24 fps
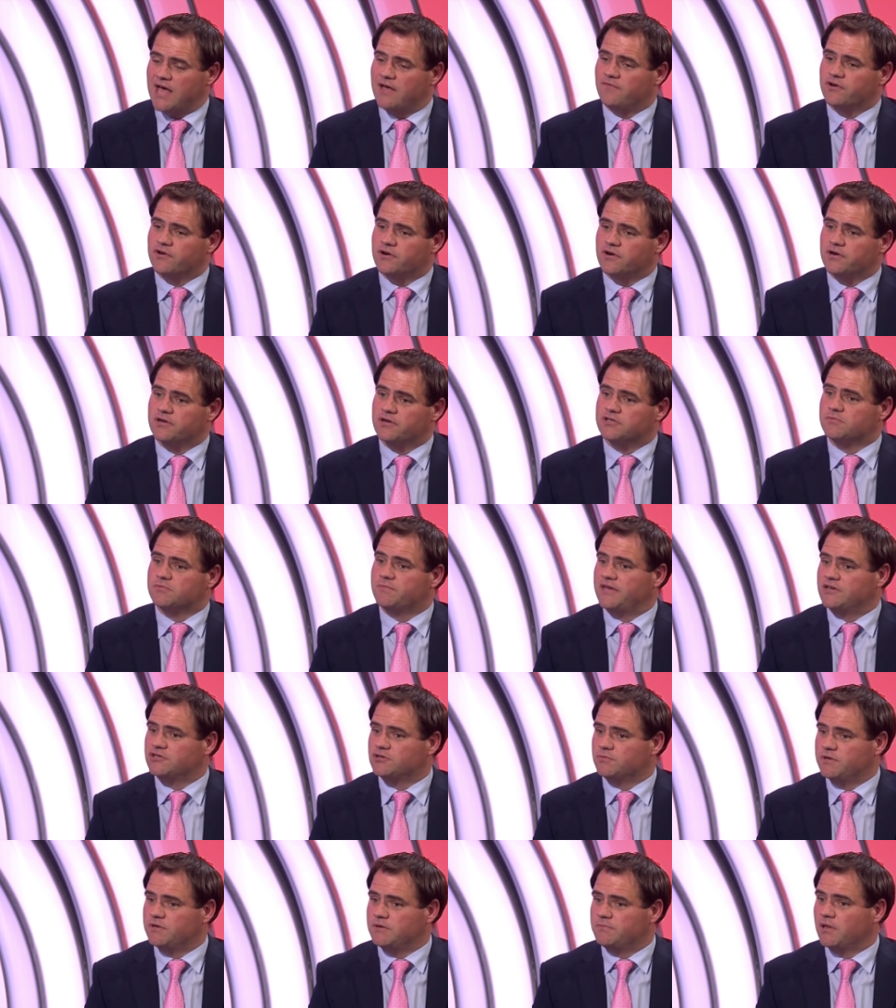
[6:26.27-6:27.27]
occurred to make
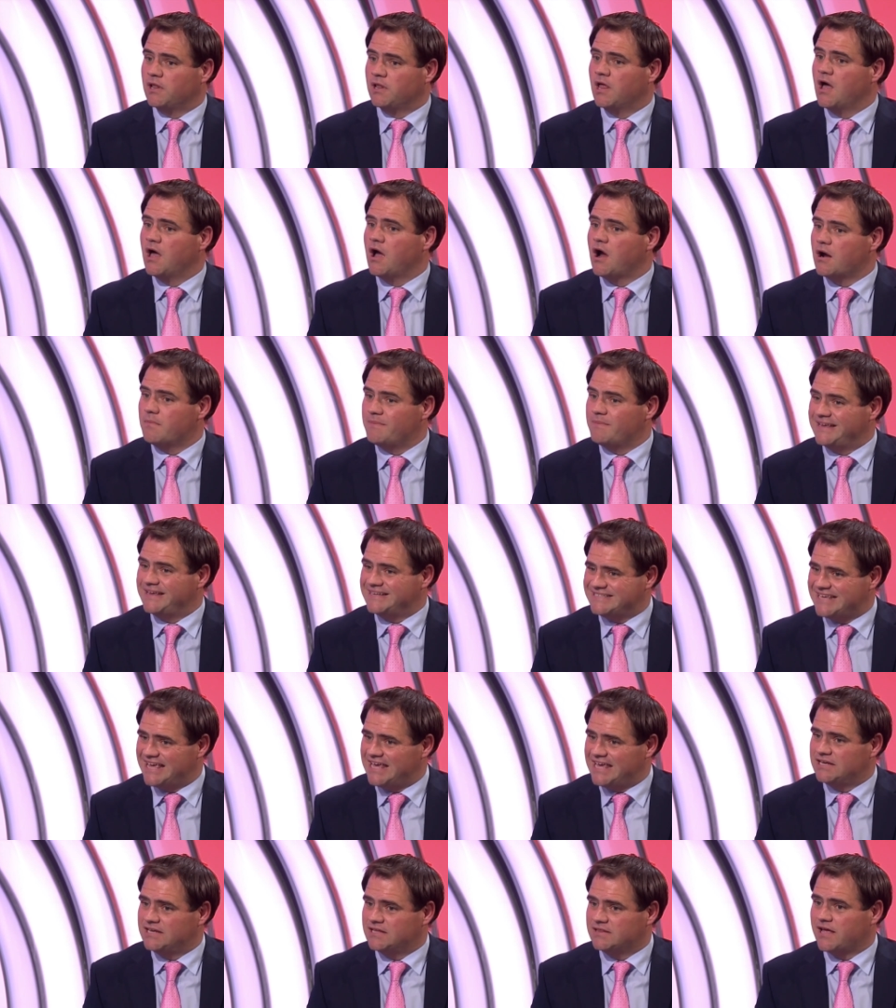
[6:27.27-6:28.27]
sure people are
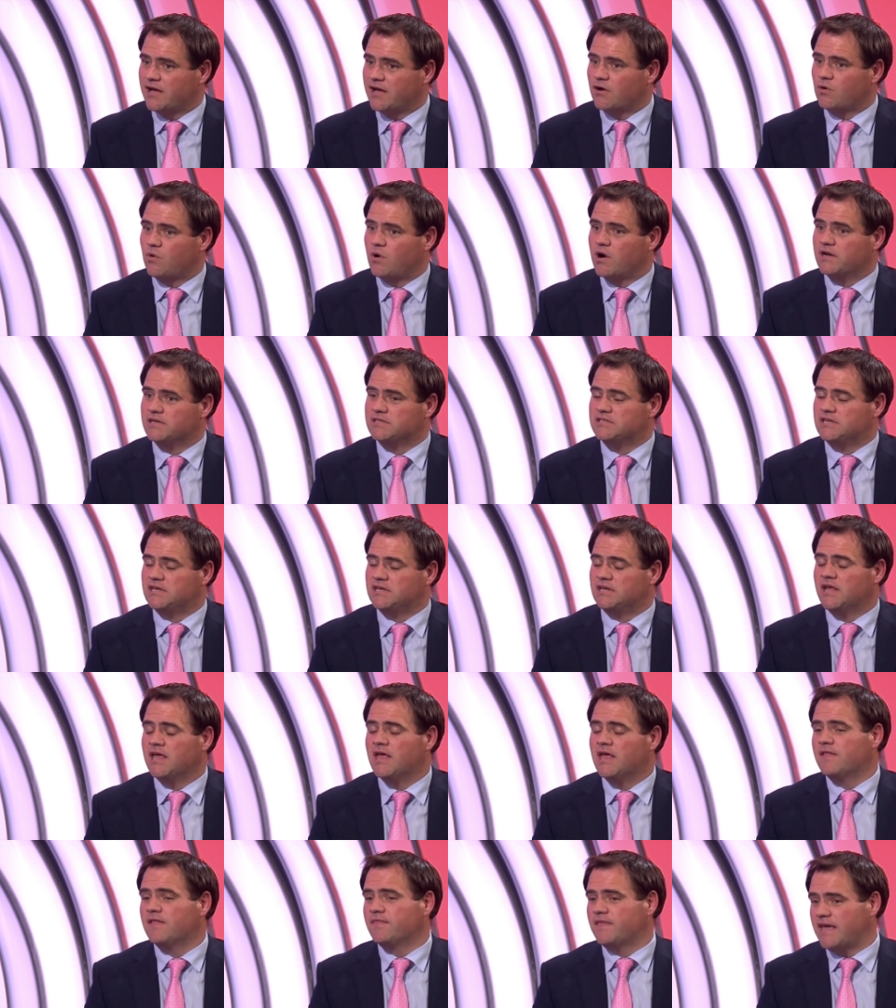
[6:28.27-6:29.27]
maintaining that quarantine.
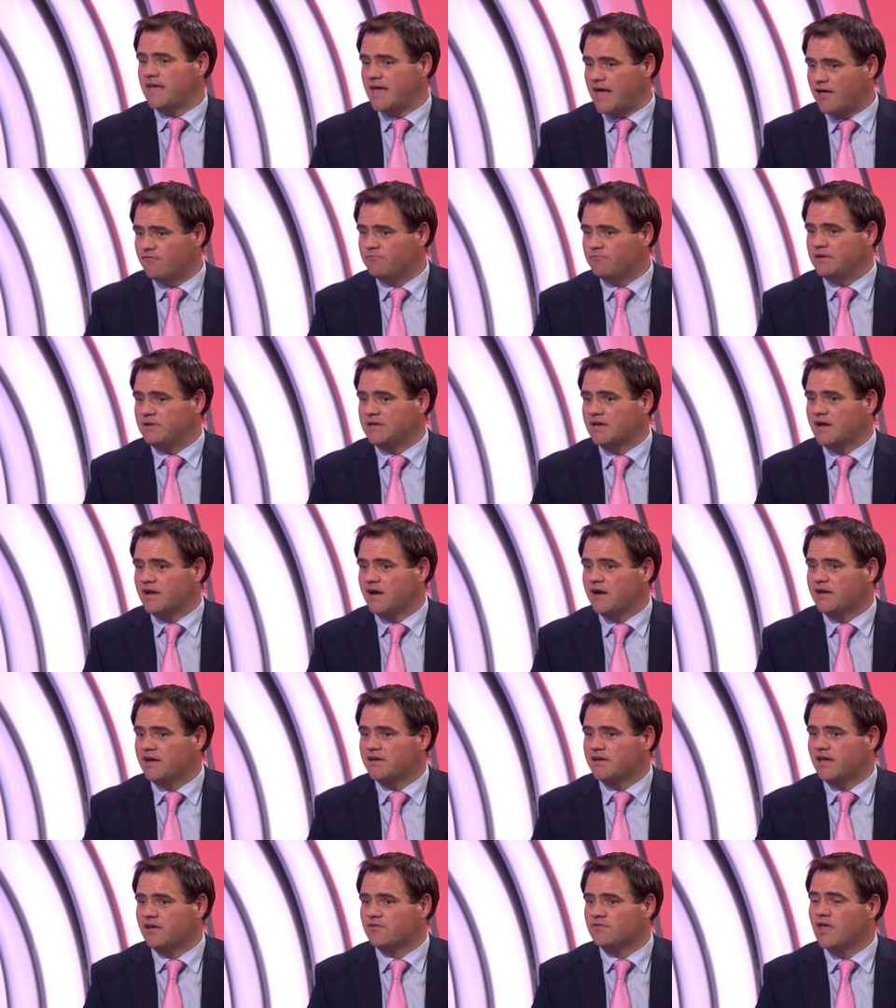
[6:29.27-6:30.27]
They have been
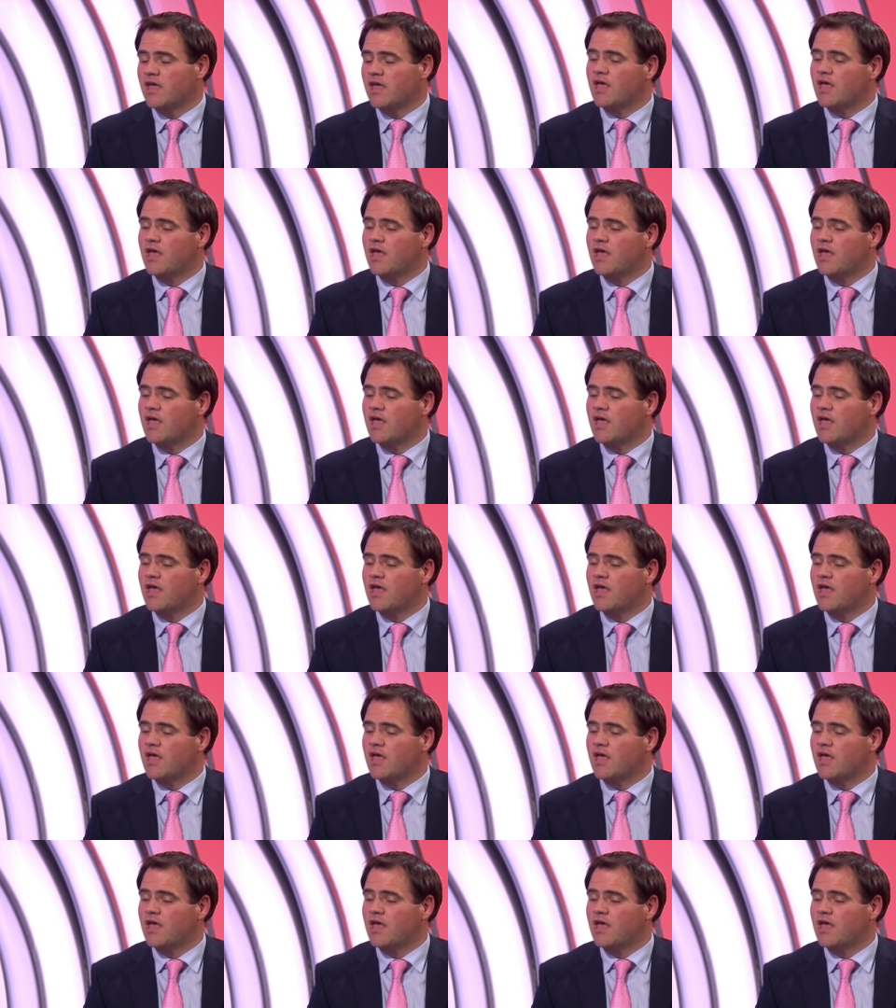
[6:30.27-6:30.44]
carried out.